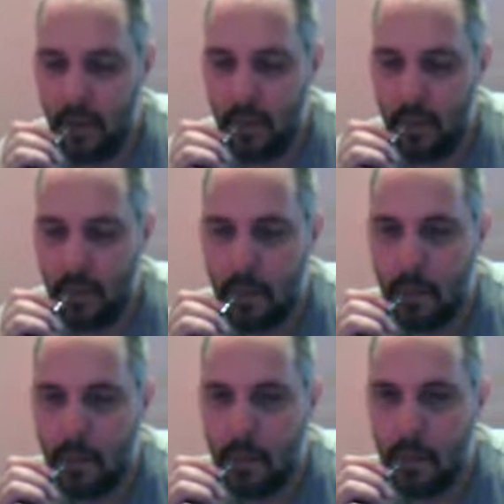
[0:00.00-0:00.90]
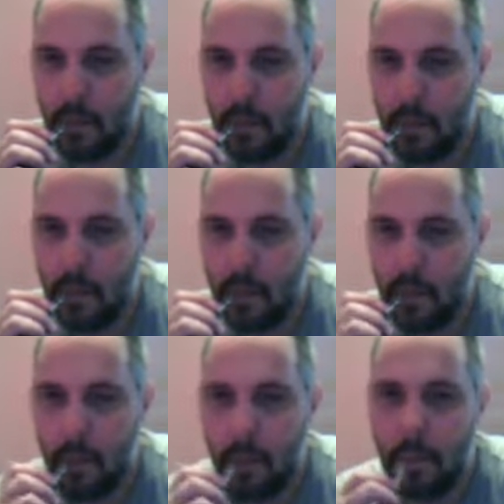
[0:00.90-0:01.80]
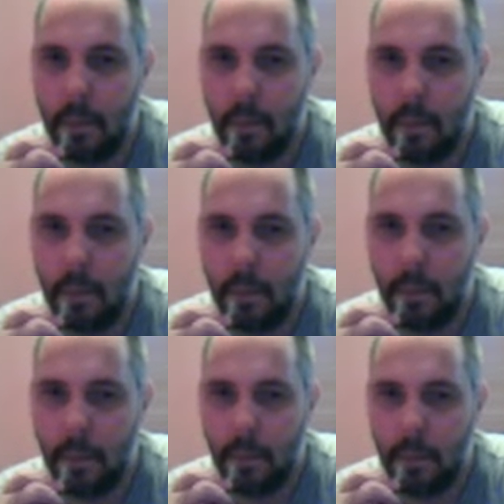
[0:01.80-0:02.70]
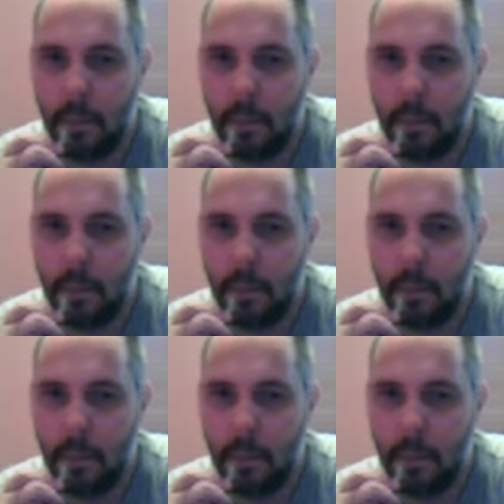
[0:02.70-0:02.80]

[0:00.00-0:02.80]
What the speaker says: Nothing is said.